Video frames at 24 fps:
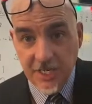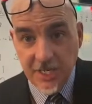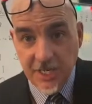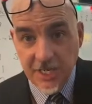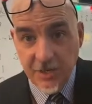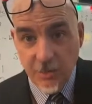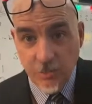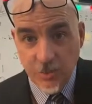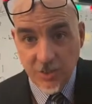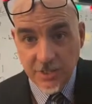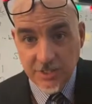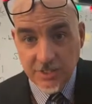
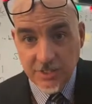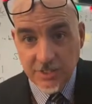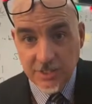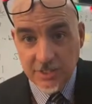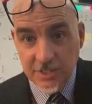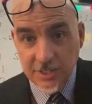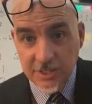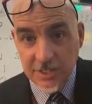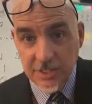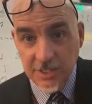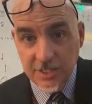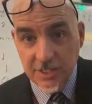
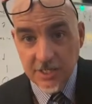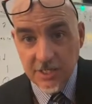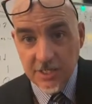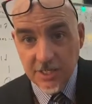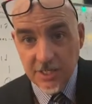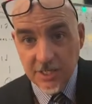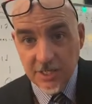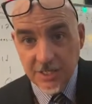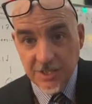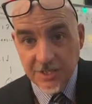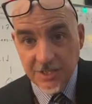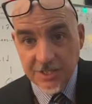
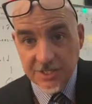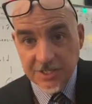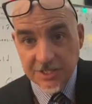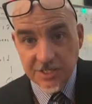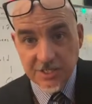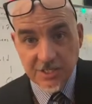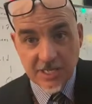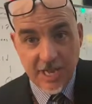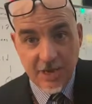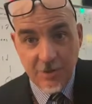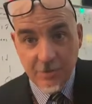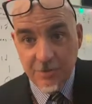This
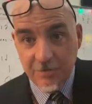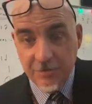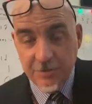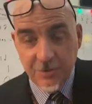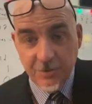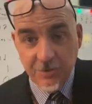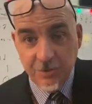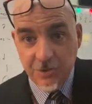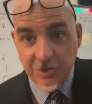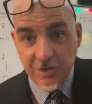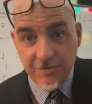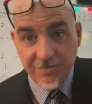is how we've been
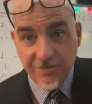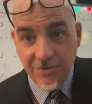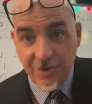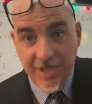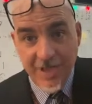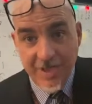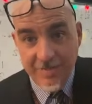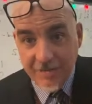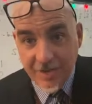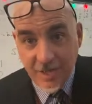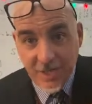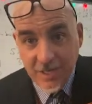doing it
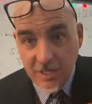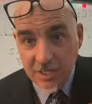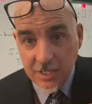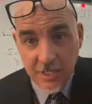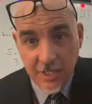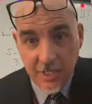forever.